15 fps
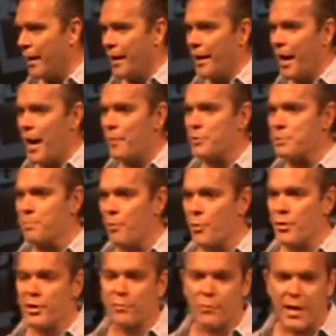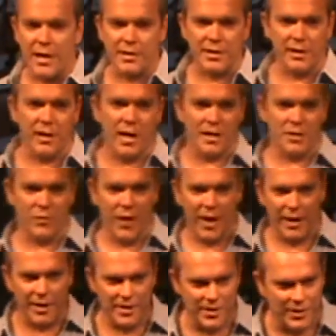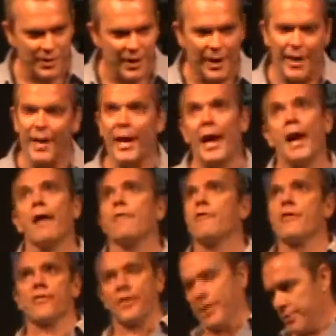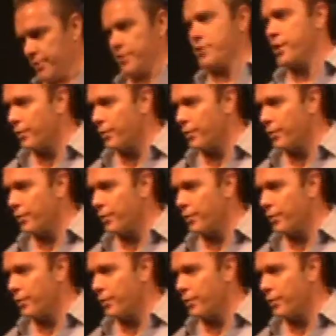and I was born and raised in Las Vegas, and everything's a